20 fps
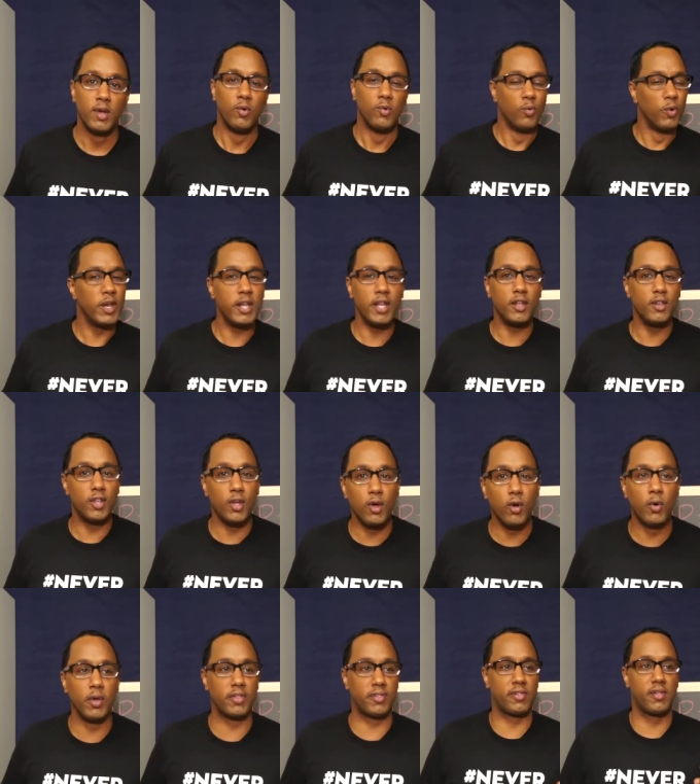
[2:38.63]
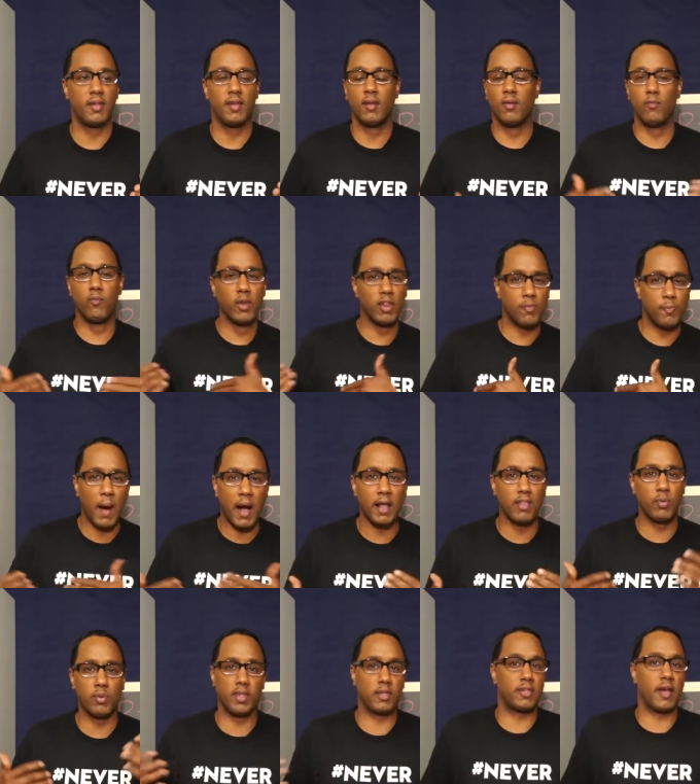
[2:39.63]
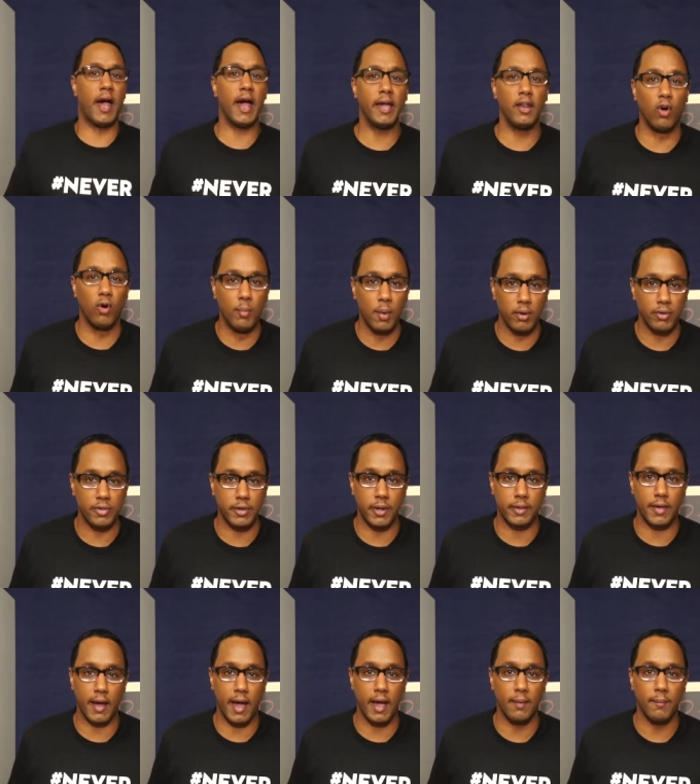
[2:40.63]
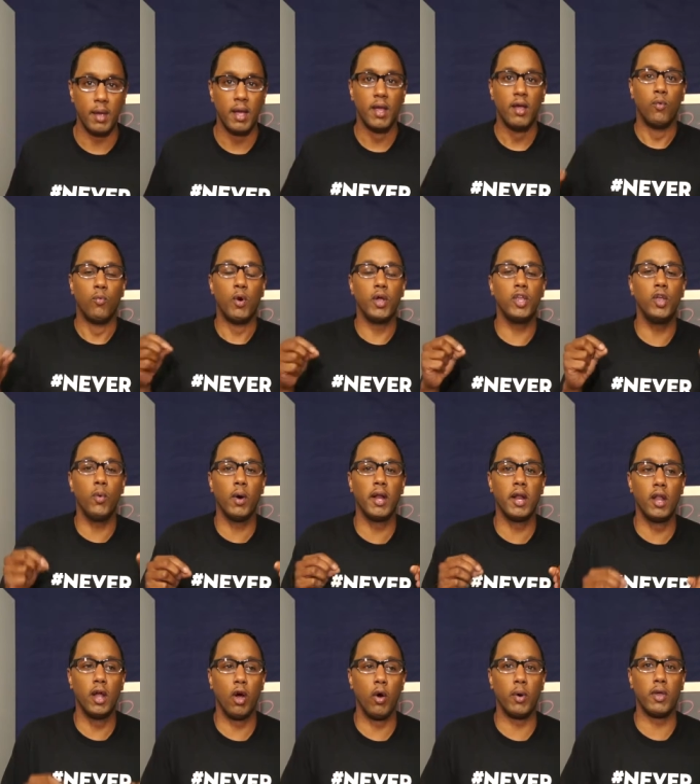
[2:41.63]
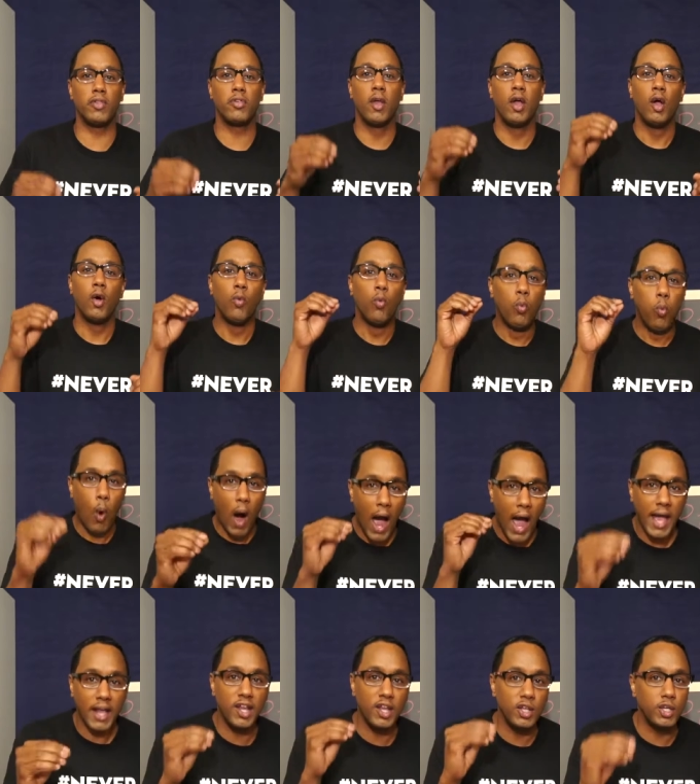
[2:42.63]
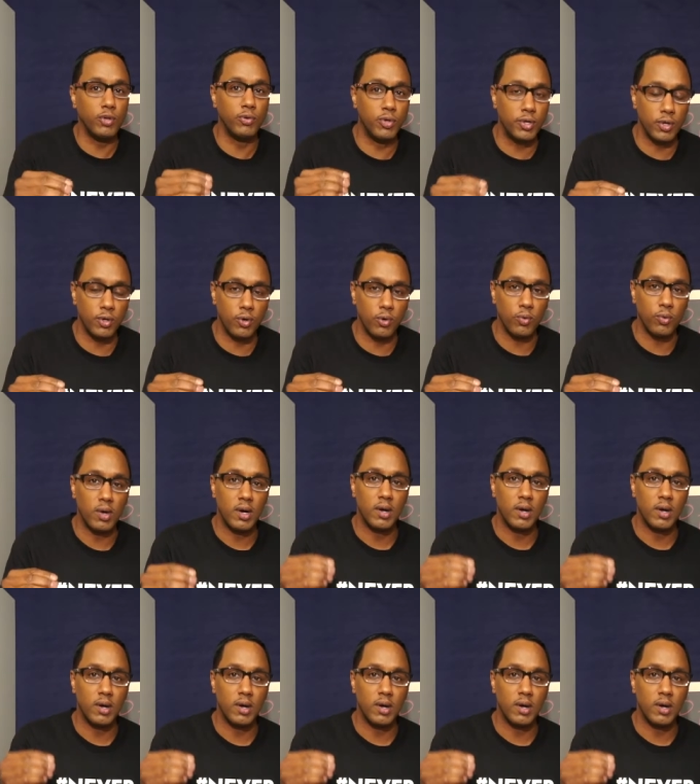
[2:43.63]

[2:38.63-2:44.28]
What do you do is responds with a title most of the time. What you want to know is, why do you do